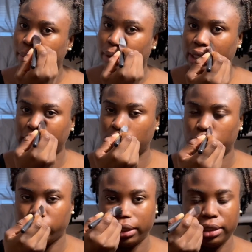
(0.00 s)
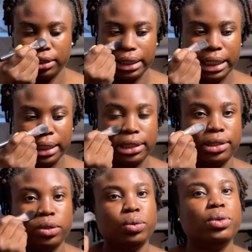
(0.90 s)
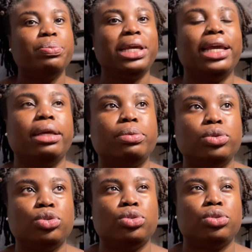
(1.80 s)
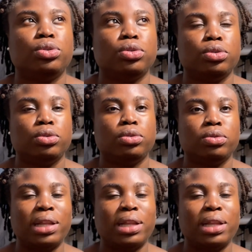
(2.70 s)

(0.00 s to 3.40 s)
but the issue with Kijiji is you wouldn't be able to,